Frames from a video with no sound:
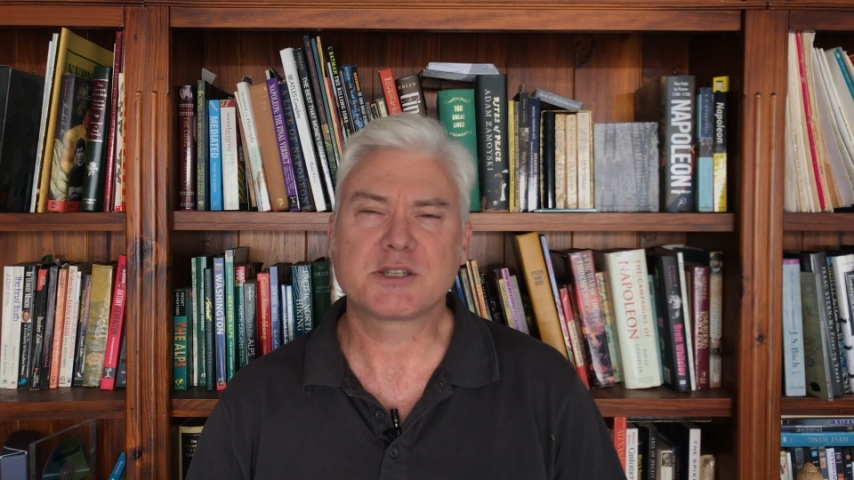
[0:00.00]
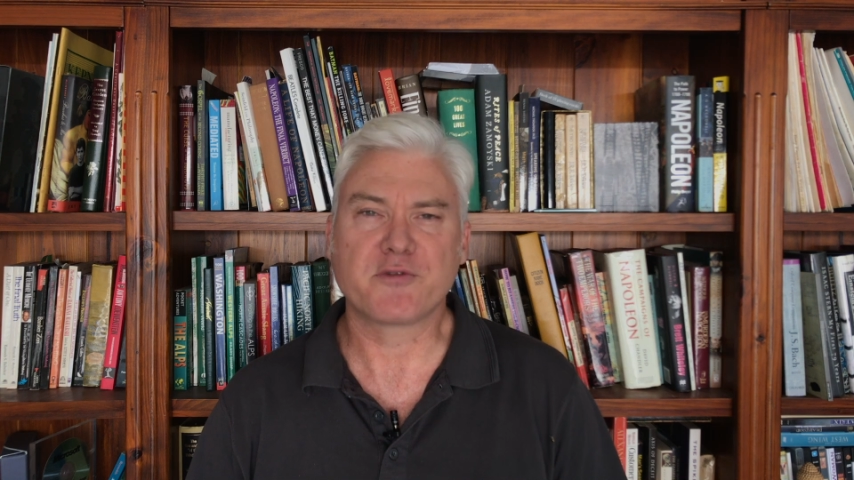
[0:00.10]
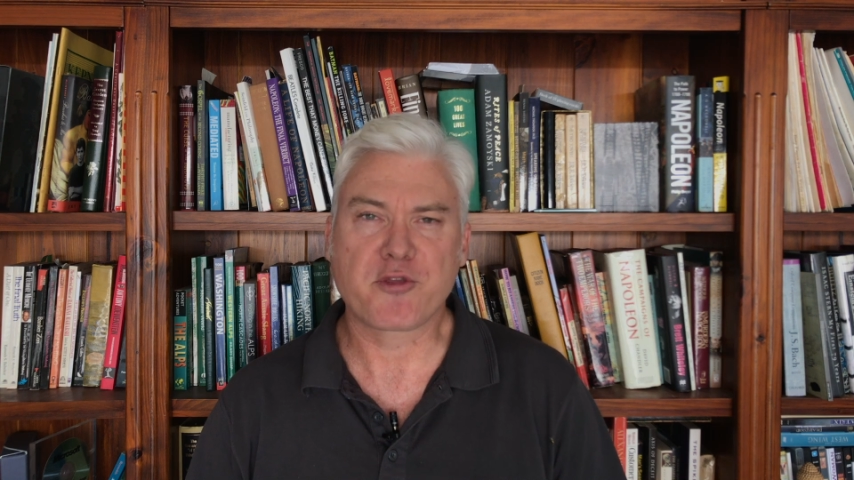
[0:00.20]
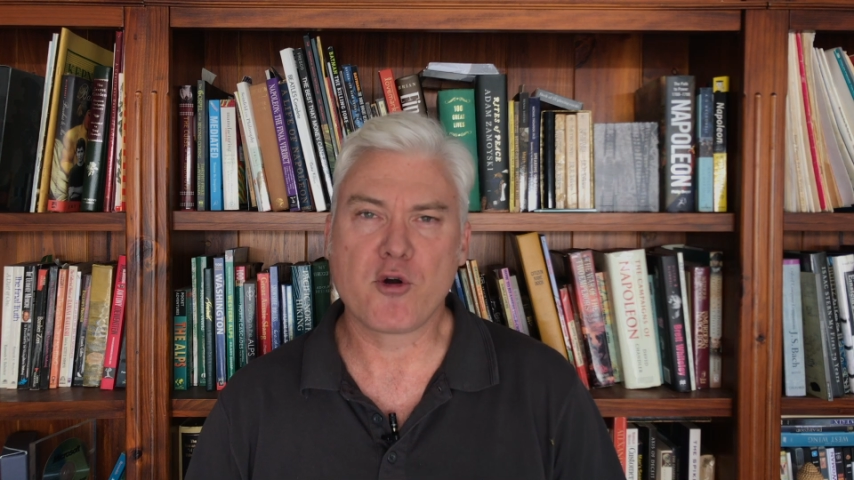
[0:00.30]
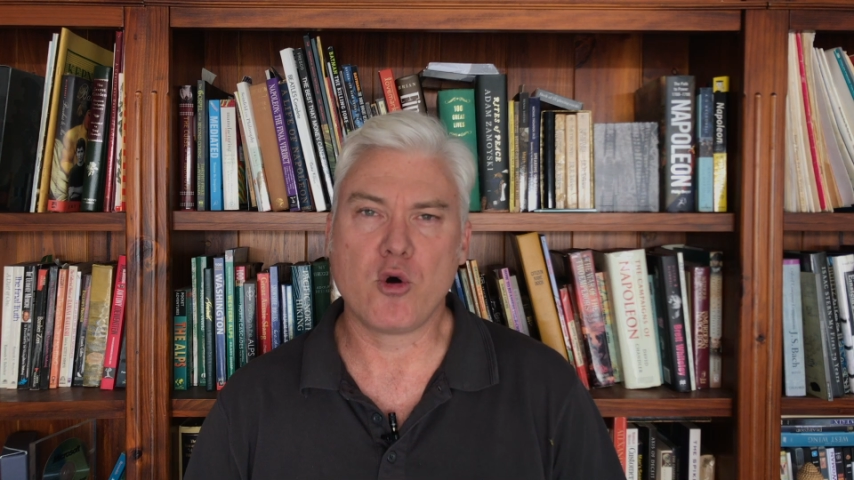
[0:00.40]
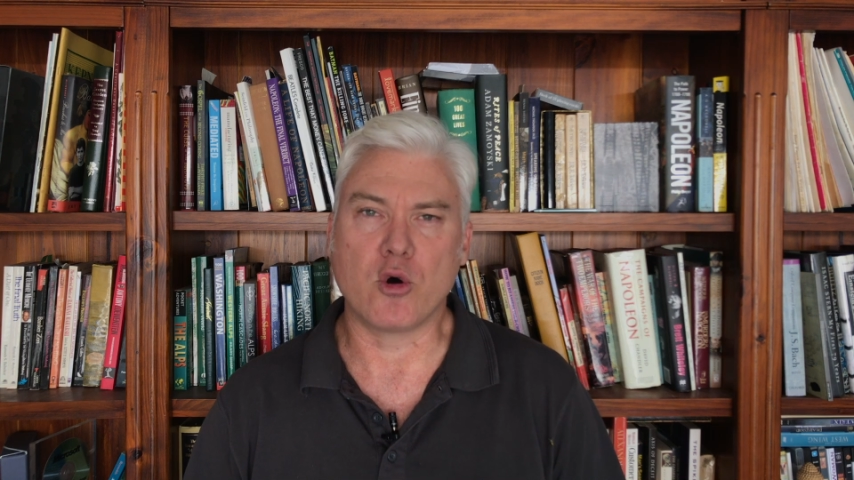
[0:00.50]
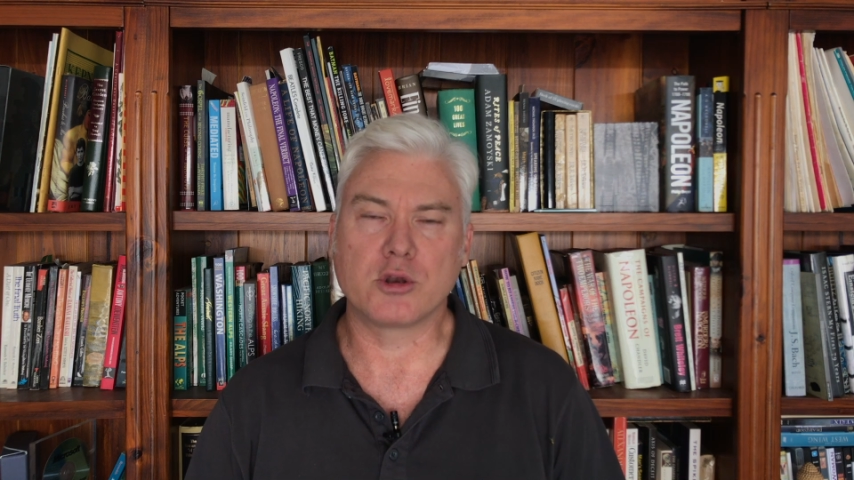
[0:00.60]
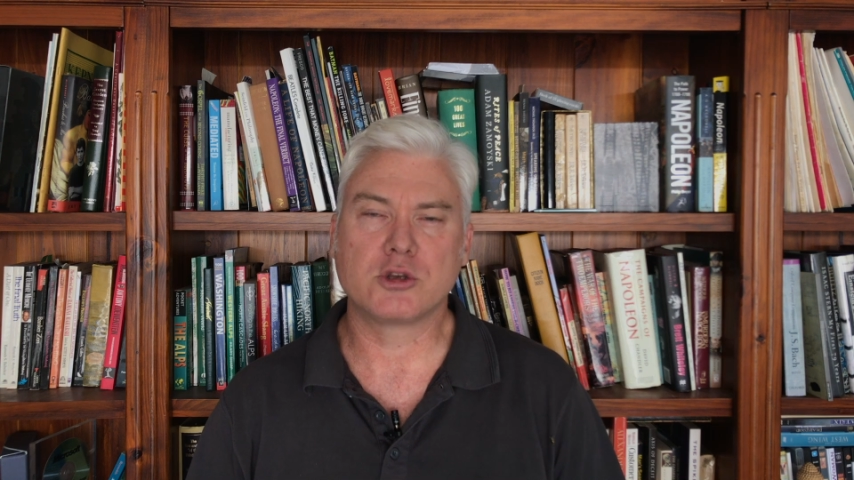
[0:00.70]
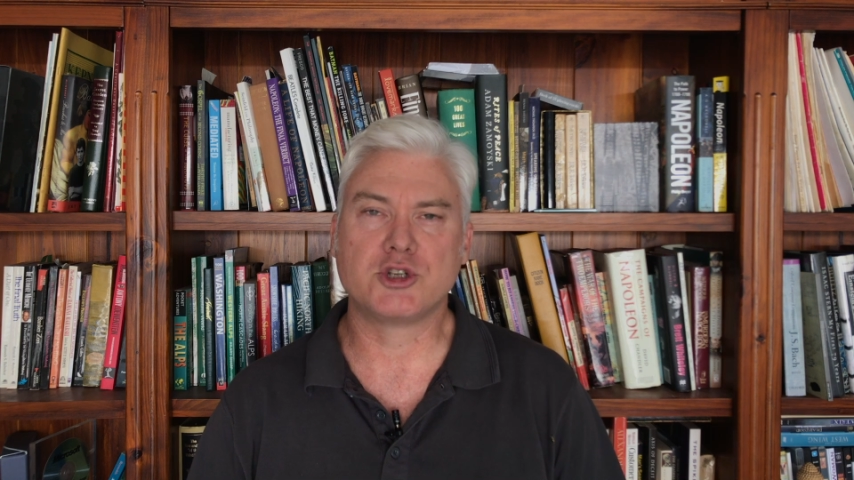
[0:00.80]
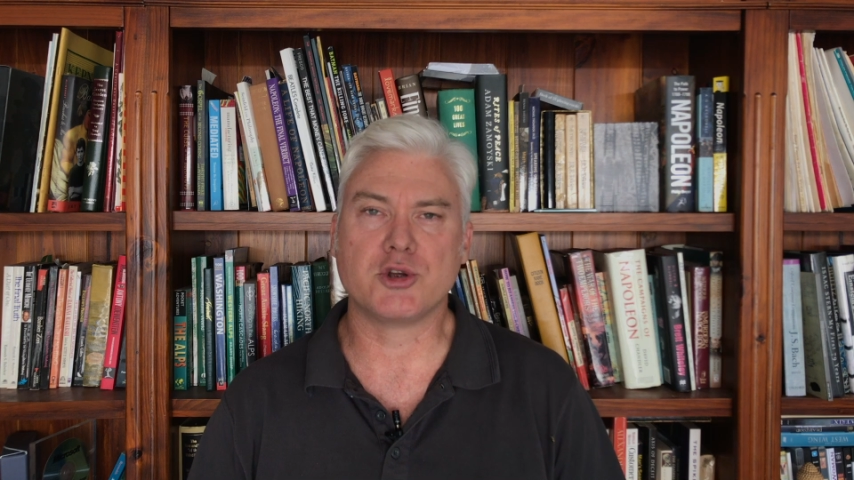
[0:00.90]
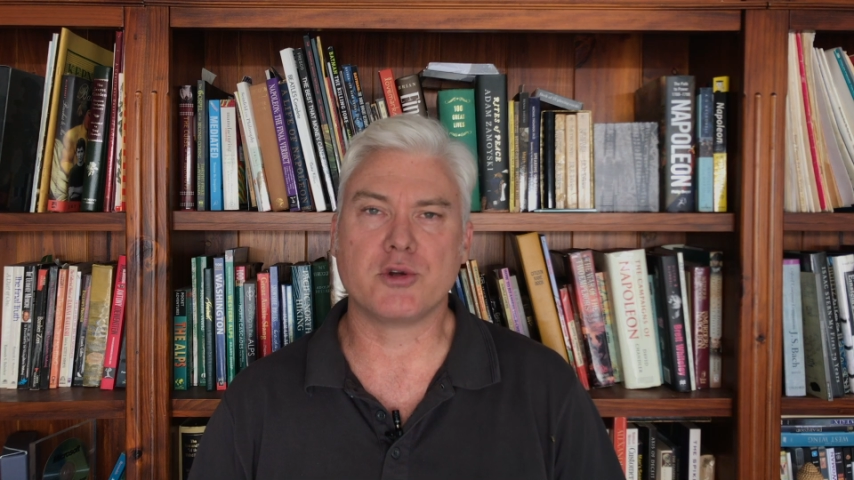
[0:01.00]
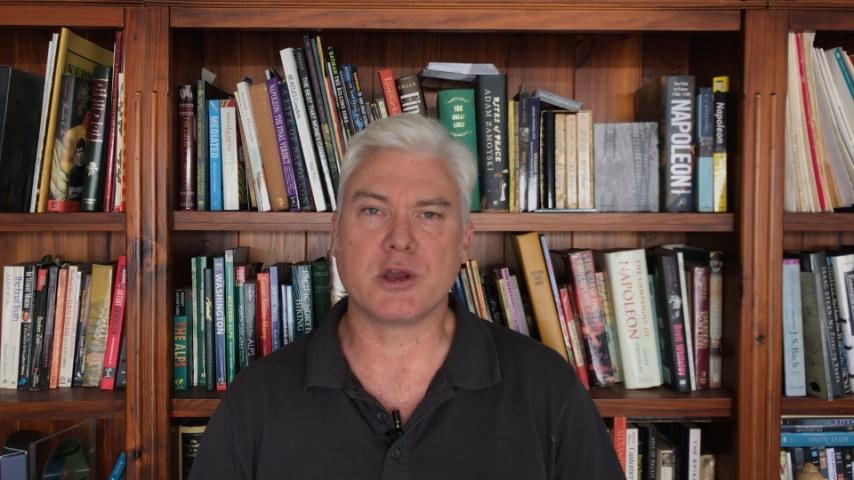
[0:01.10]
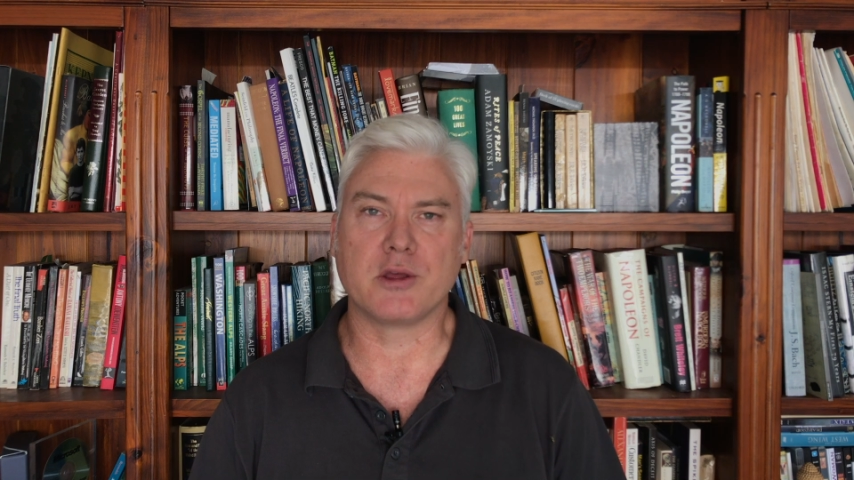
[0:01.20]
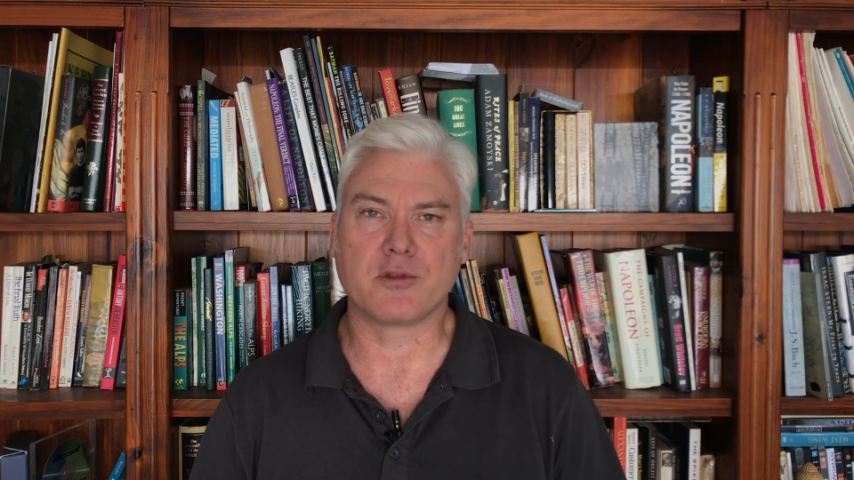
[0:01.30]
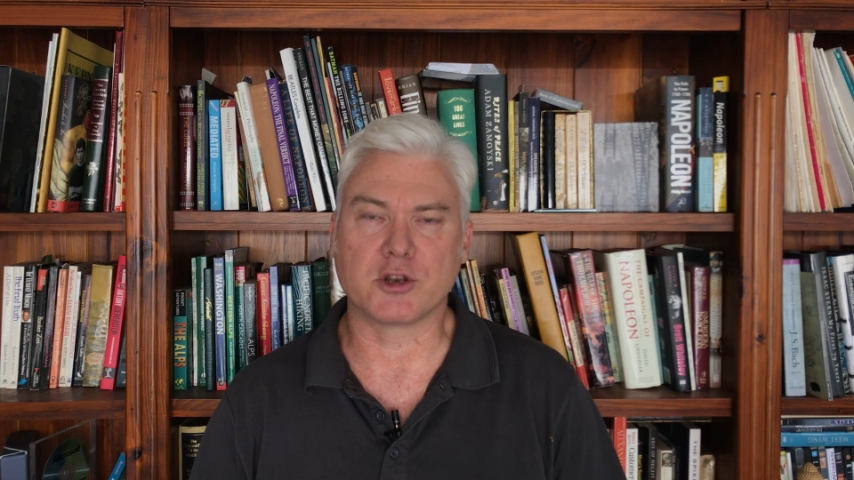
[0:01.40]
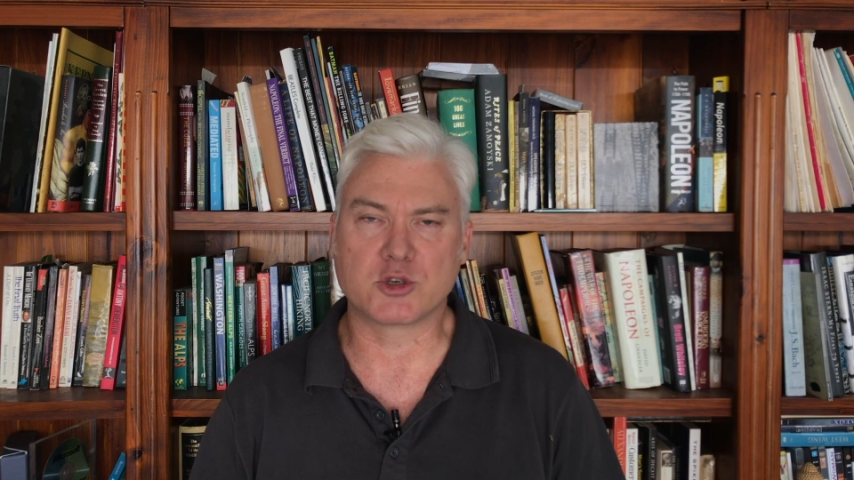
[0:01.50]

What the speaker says: must have thought during